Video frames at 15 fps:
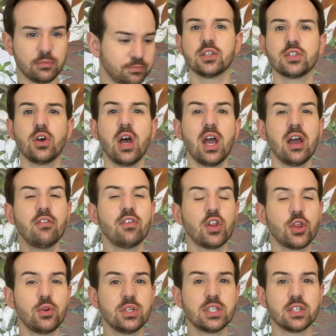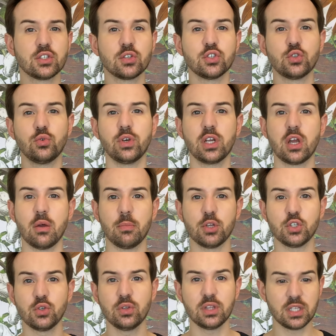So I have three sunscreens to recommend
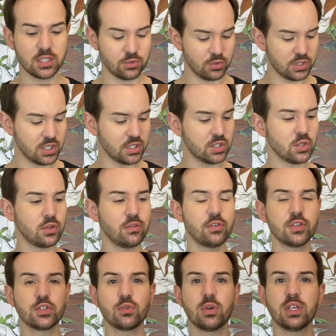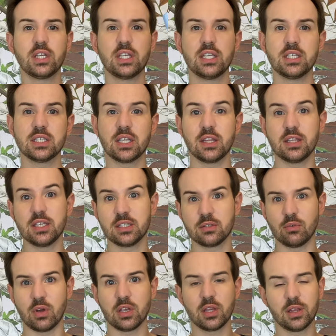during this routine. So the first one is this
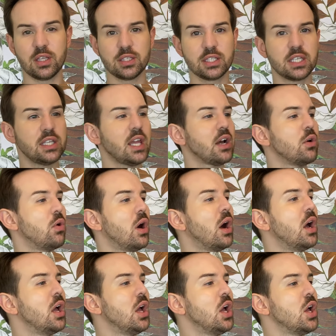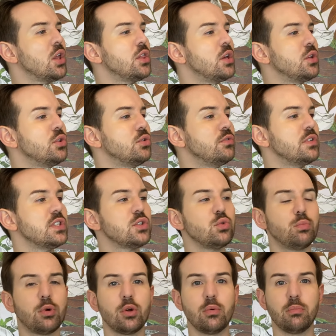one, the Skin Aqua, the UV
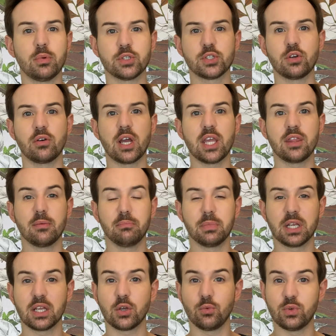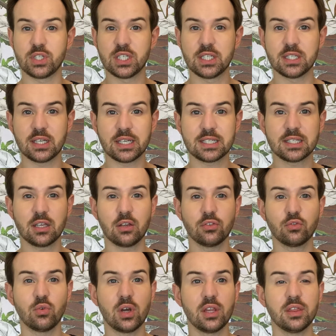Super Moisturized Milk, which is an
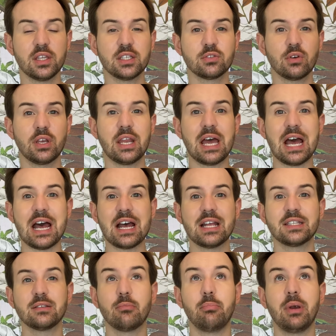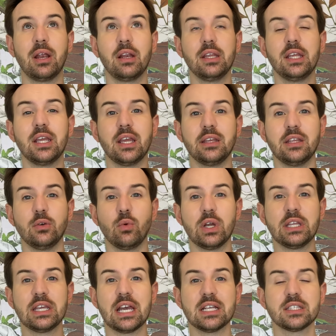excellent one. This one has barely any white
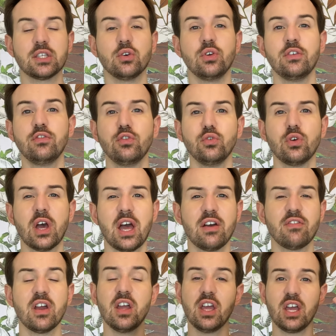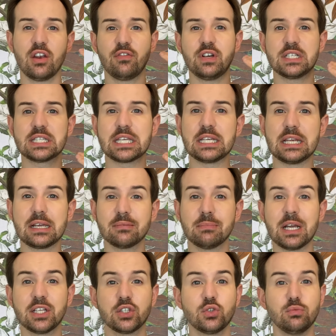cast. So if you have fair skin like
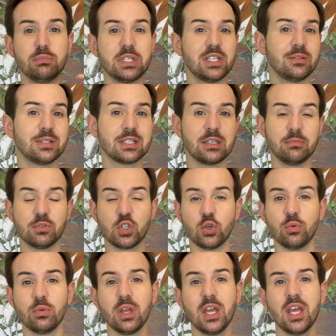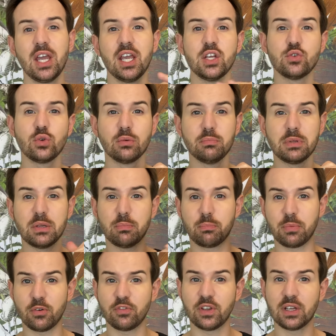mine to medium skin tone, it will be
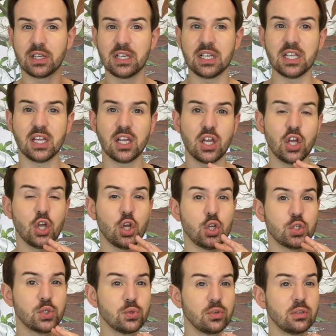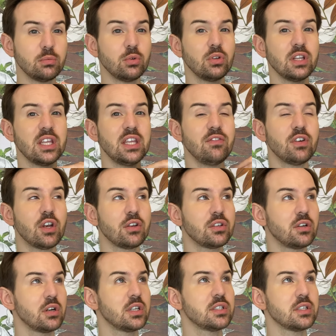perfectly suitable. Even on
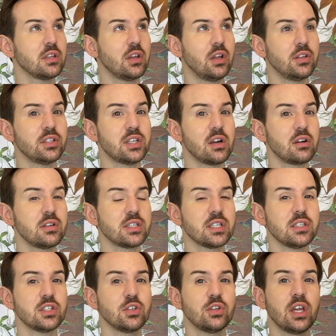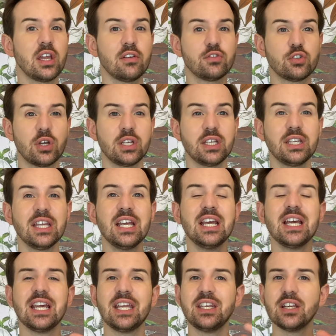darker skin tone, I have tried it.
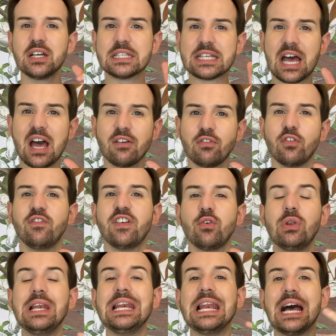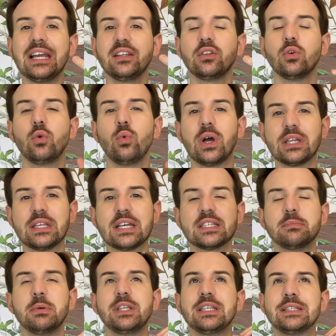It does have a very light white
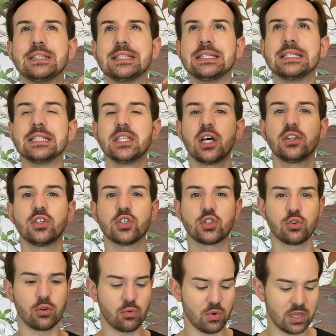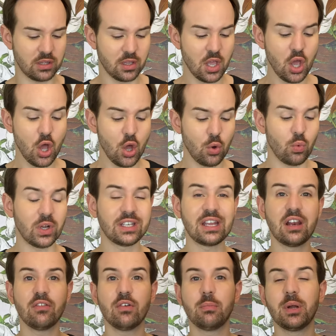cast, but it is not a strong one. What I
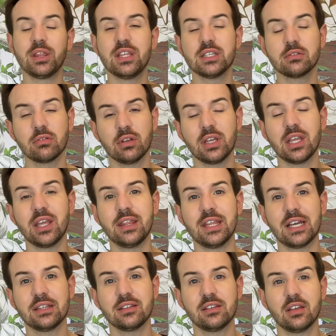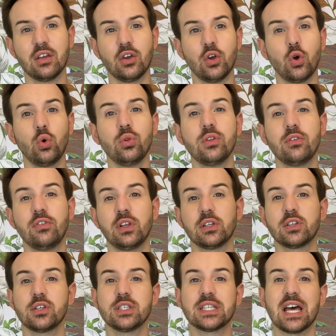love about this one is that all the
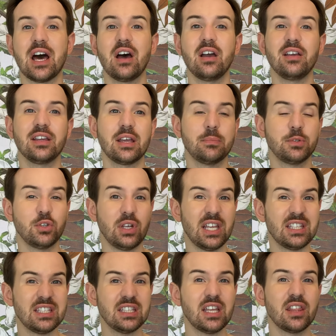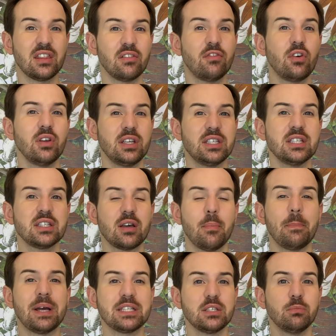filters are encapsulated, and therefore it is
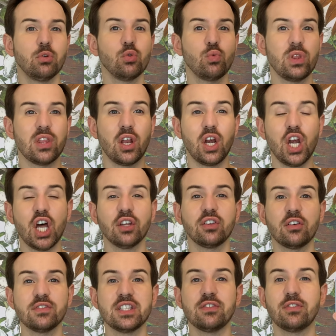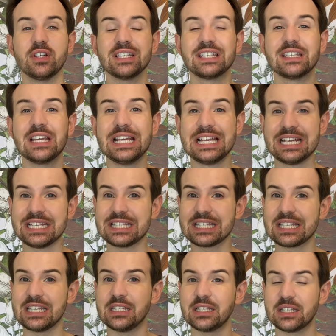compatible with a lot of different
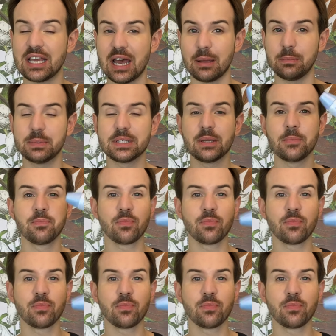skin types.